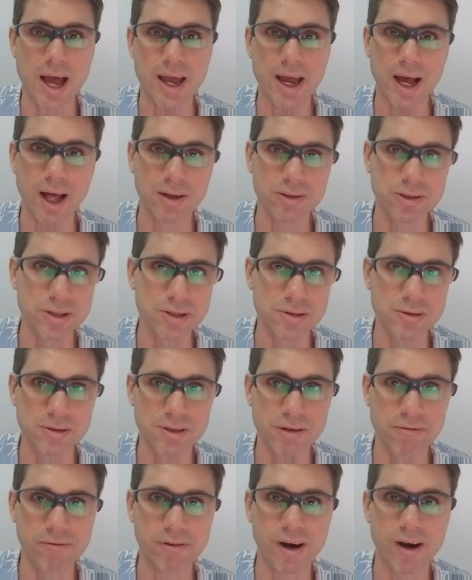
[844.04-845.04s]
altitude
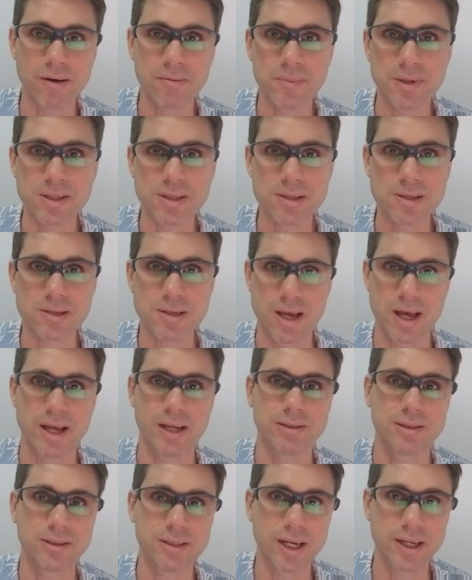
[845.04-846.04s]
environments
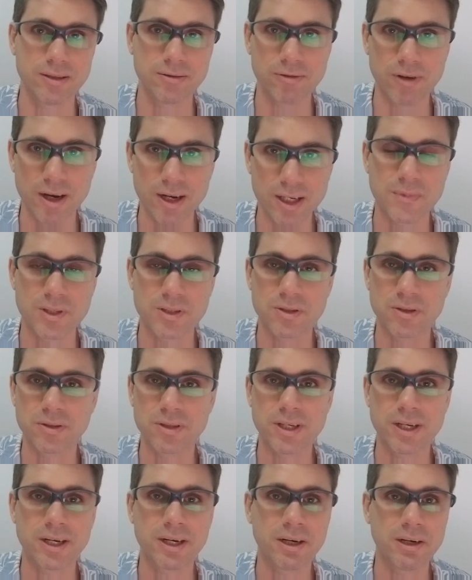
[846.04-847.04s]
and running, so
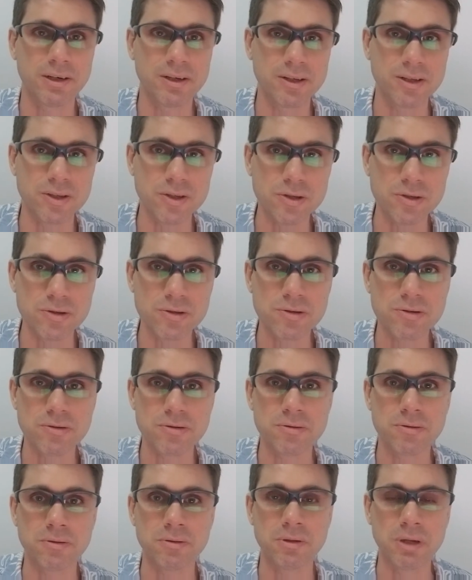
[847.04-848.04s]
they are used
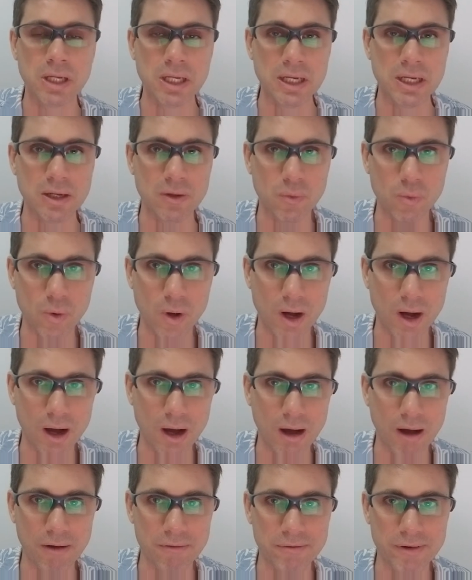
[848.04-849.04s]
to
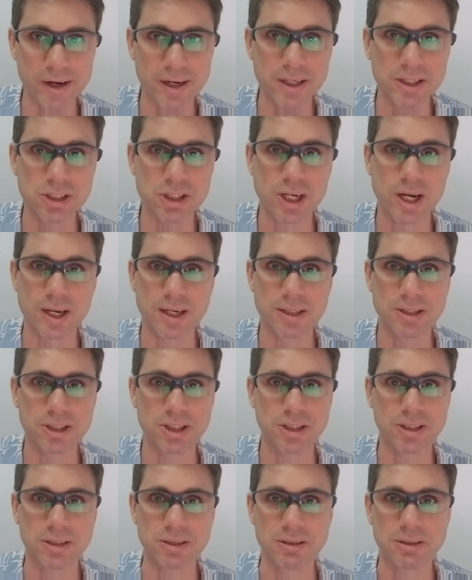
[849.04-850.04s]
very
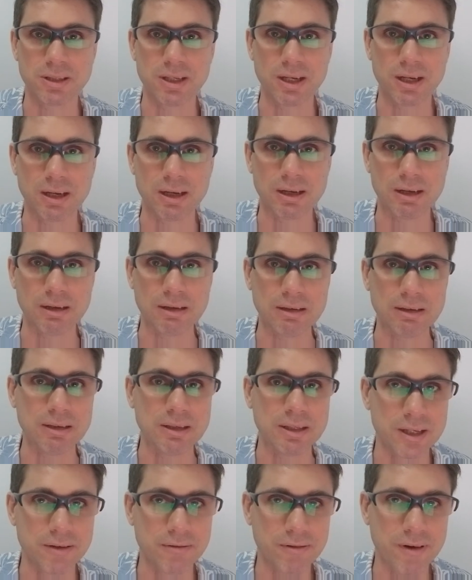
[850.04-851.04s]
challenging
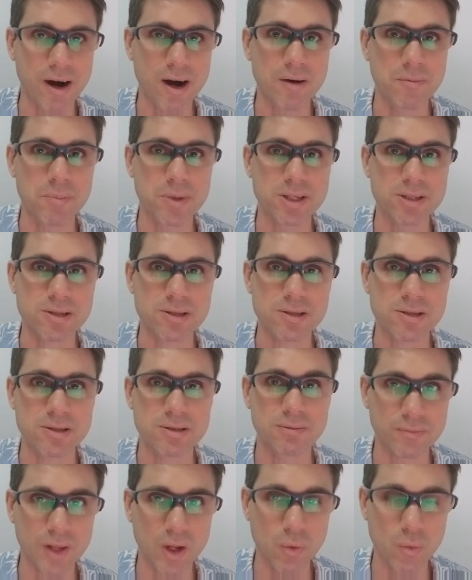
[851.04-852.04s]
environments
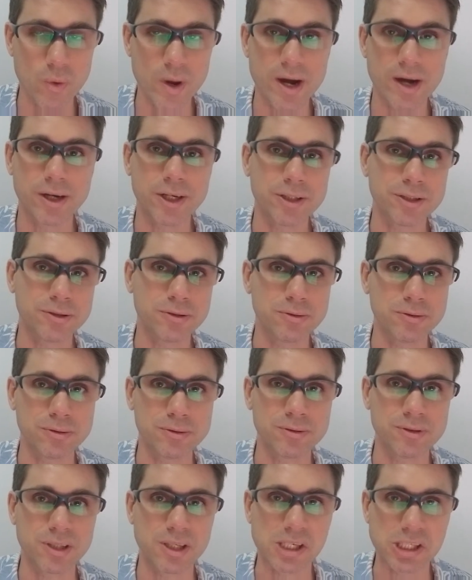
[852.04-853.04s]
where you do
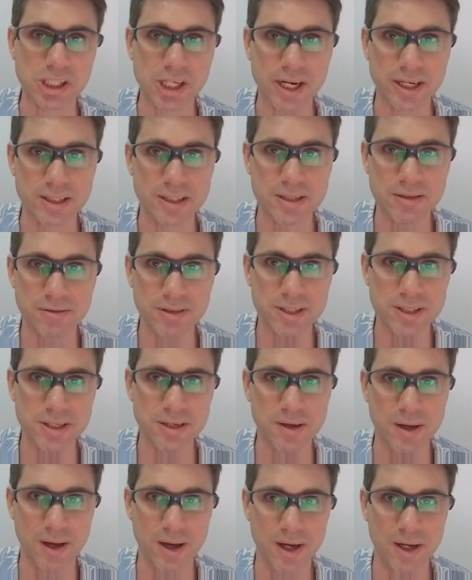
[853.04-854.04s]
such
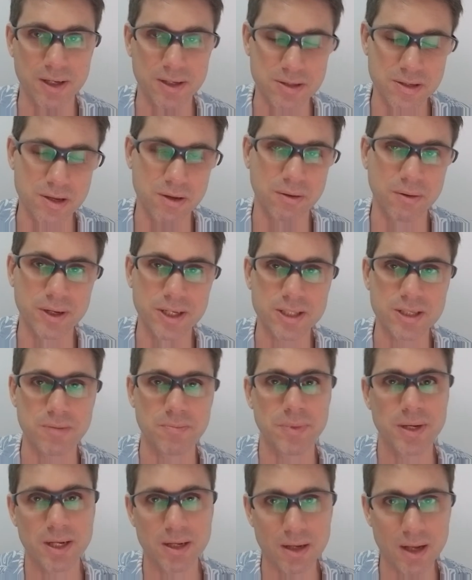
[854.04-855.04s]
activity. So it's a
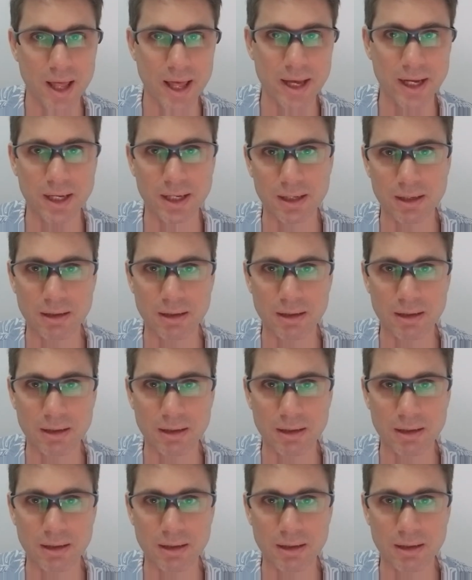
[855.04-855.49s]
bit like